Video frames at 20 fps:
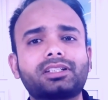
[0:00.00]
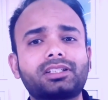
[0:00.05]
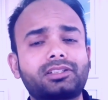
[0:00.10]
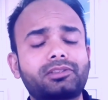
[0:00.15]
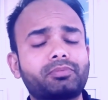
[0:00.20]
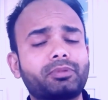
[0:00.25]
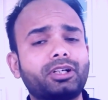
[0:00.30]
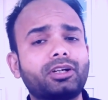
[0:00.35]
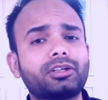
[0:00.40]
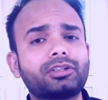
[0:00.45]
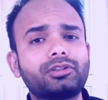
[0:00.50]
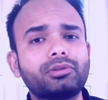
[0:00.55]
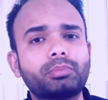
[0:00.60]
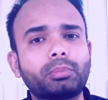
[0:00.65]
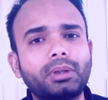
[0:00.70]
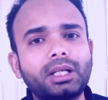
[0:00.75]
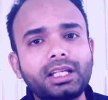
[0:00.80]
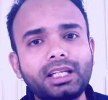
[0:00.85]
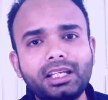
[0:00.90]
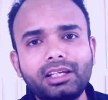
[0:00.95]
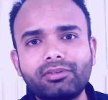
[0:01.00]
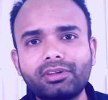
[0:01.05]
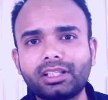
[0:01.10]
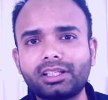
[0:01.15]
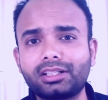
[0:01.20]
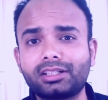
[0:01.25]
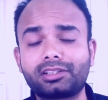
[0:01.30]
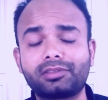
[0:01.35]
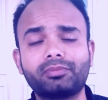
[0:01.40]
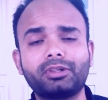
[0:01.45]
whether it's belong to money,
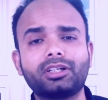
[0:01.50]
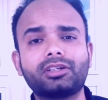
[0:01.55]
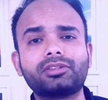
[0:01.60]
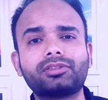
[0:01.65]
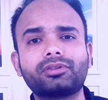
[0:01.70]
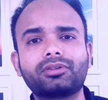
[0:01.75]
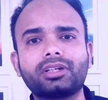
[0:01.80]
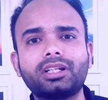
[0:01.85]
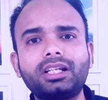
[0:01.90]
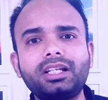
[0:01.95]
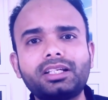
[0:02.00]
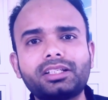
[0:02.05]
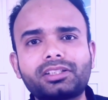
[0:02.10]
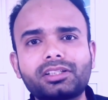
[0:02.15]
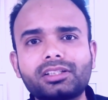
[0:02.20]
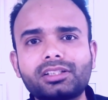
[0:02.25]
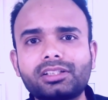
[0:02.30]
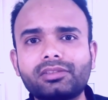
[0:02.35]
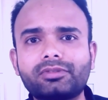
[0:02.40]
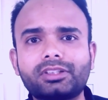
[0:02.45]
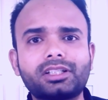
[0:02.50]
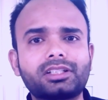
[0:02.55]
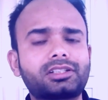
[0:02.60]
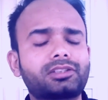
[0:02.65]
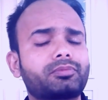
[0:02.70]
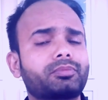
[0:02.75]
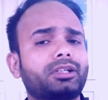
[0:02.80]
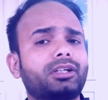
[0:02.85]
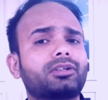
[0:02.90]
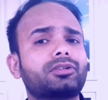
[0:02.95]
whether it's belong to relationship, whether
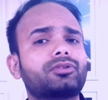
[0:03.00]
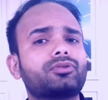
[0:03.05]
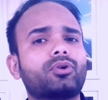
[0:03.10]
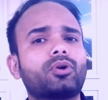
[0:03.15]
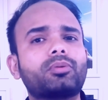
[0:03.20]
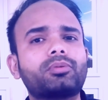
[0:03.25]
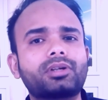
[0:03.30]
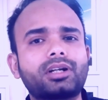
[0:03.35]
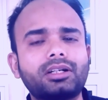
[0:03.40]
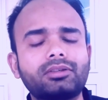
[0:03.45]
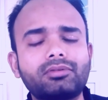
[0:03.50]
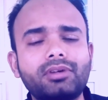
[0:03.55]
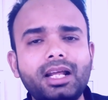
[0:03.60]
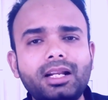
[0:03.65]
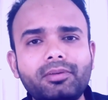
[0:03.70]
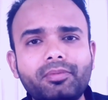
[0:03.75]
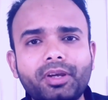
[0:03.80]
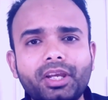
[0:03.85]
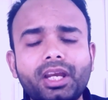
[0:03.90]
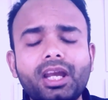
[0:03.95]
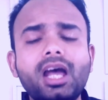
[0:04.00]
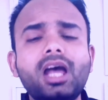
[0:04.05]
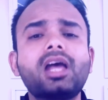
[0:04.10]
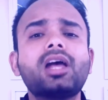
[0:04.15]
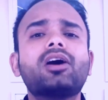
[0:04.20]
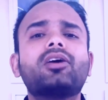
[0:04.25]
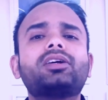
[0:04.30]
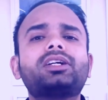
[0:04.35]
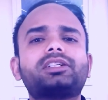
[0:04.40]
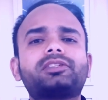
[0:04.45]
it's belong to overall well-being,
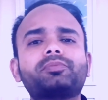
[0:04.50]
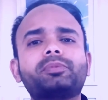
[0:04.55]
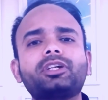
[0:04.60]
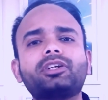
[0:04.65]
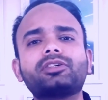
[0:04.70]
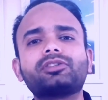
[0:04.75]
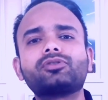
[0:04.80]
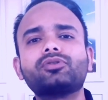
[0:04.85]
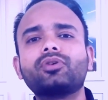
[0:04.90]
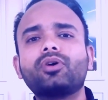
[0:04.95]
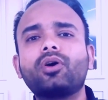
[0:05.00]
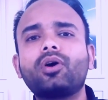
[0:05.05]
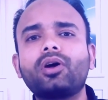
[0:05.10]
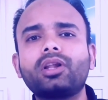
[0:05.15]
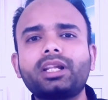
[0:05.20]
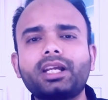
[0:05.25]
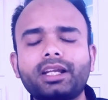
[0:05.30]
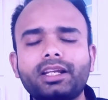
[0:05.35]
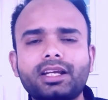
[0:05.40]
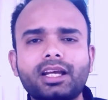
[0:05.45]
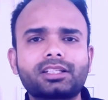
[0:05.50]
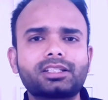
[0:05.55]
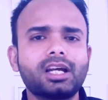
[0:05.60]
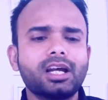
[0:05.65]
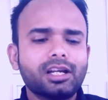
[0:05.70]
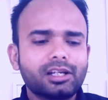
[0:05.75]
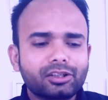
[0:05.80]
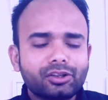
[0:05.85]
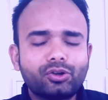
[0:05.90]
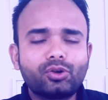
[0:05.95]
or it's belong to all
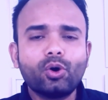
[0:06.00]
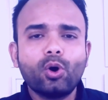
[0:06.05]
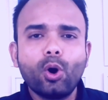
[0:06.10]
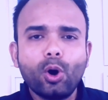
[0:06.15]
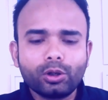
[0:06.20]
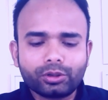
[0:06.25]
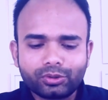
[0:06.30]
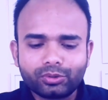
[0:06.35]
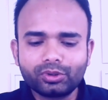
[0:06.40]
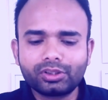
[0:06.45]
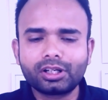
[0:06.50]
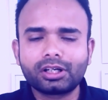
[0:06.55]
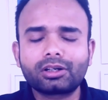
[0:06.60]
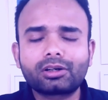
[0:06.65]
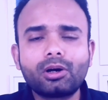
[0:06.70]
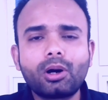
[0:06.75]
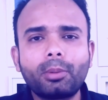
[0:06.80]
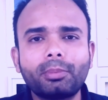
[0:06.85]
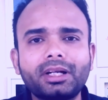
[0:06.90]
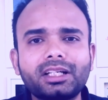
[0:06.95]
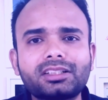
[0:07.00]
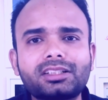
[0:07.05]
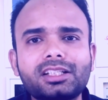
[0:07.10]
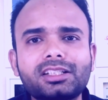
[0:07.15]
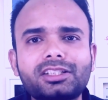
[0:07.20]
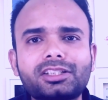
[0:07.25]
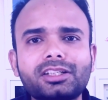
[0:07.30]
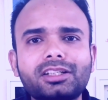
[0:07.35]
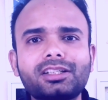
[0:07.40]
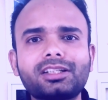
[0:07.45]
areas. Go to the comment
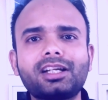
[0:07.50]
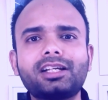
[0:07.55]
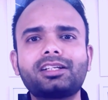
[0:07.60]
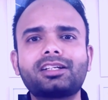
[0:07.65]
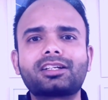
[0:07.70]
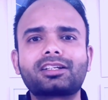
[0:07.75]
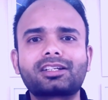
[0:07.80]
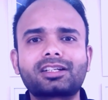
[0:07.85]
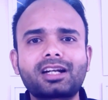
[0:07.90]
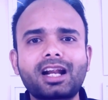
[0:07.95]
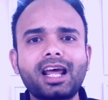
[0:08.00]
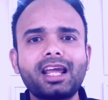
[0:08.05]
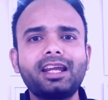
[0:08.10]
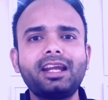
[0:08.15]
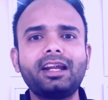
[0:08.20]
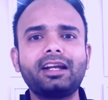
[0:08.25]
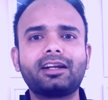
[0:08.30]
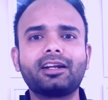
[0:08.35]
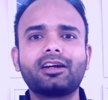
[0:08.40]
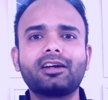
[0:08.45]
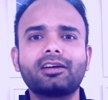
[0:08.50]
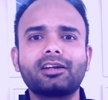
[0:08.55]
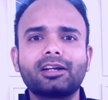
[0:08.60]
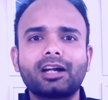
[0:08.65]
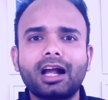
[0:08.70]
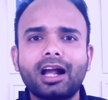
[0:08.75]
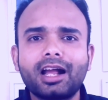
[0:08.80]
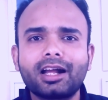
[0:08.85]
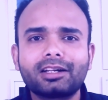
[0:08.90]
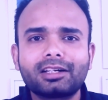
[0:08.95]
section and write
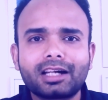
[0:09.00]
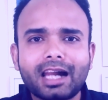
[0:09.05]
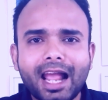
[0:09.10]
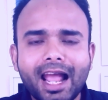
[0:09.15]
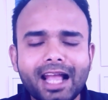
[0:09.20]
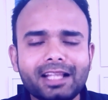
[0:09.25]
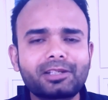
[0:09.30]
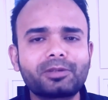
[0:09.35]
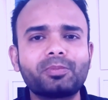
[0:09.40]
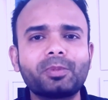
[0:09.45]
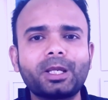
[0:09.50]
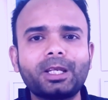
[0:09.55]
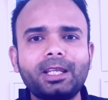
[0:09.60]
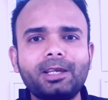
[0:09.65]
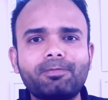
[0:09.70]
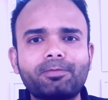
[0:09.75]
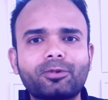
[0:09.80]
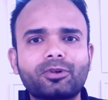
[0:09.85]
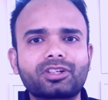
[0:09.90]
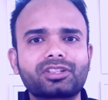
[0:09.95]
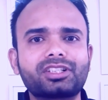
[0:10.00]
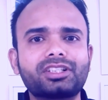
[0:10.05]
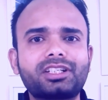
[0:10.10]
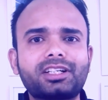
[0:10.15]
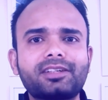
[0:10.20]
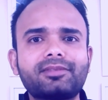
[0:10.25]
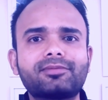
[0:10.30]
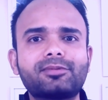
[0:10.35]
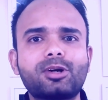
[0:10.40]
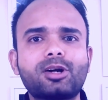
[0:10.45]
as many
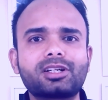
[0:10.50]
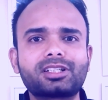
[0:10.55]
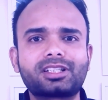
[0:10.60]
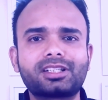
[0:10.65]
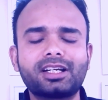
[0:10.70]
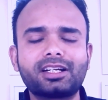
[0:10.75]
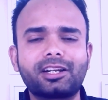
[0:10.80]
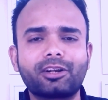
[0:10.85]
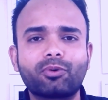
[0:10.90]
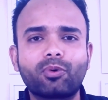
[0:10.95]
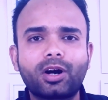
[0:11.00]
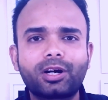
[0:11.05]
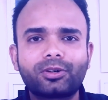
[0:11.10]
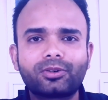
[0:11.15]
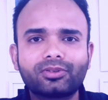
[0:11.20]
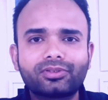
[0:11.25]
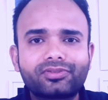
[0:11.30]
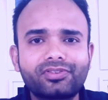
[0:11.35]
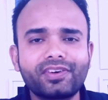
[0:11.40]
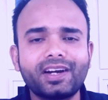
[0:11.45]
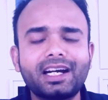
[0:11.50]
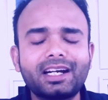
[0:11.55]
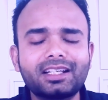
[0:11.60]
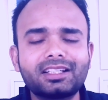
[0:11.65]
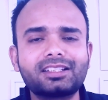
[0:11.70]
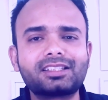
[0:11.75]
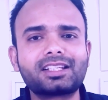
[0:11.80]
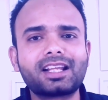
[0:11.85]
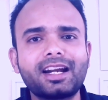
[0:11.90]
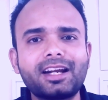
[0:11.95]
positive words that you want to
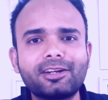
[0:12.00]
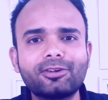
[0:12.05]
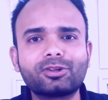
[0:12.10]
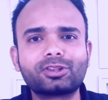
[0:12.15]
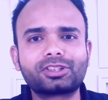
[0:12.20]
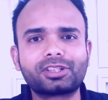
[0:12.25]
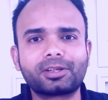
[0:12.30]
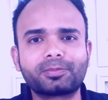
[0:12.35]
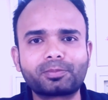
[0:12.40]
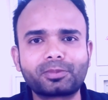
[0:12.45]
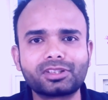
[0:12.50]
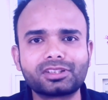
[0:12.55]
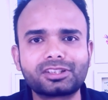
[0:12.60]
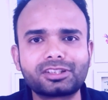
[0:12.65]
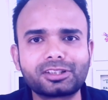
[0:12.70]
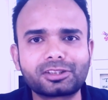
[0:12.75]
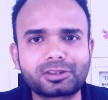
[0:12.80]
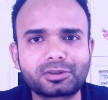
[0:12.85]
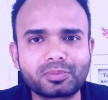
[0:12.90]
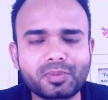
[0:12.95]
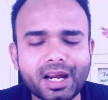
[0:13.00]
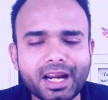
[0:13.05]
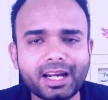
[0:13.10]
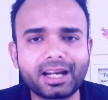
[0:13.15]
fit inside your subconscious